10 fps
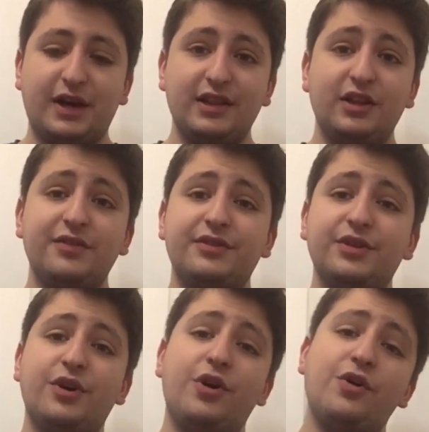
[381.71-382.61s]
I love
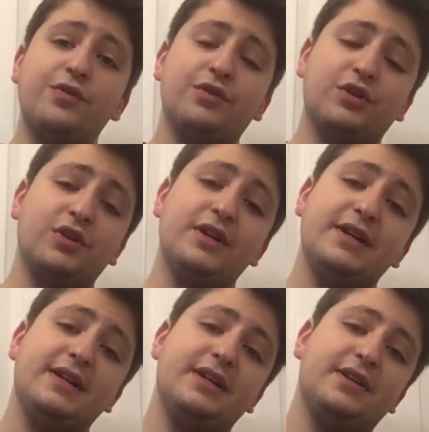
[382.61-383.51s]
the
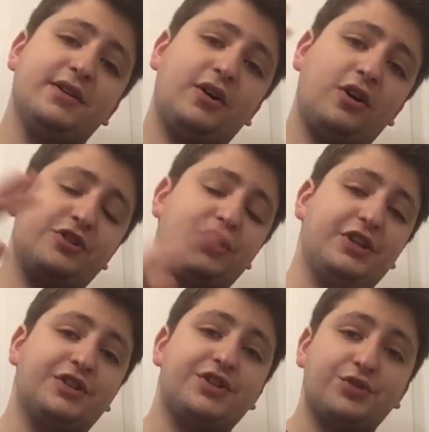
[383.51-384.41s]

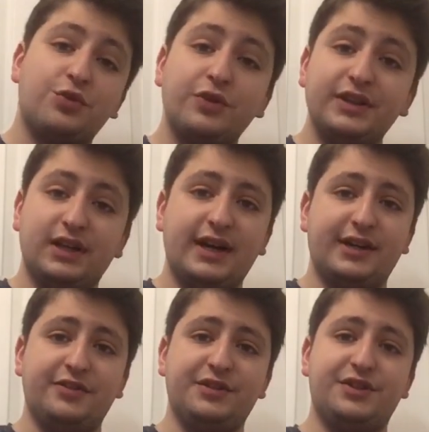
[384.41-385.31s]
overarching
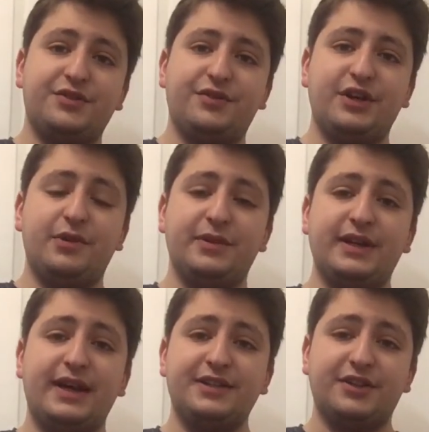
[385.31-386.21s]
storyline of this film.
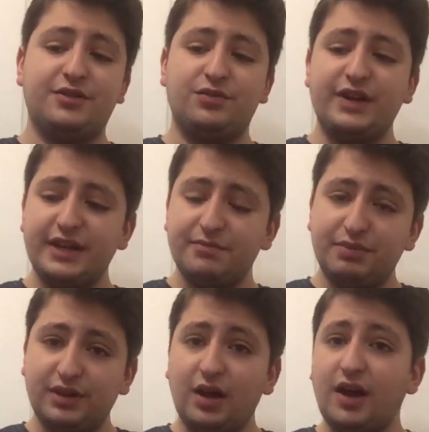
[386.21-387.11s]
It has a great
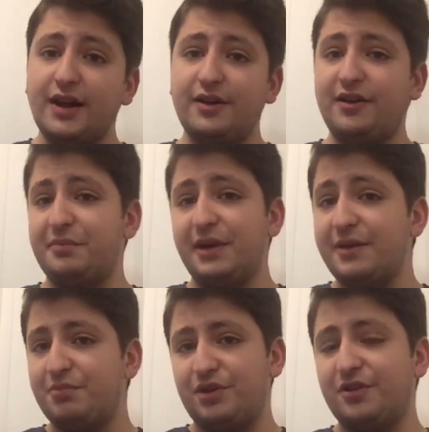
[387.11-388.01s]
plot on
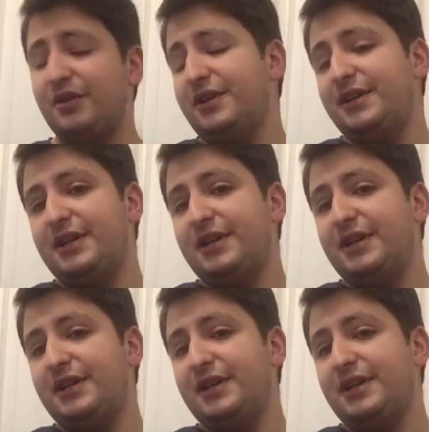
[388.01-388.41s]
paper.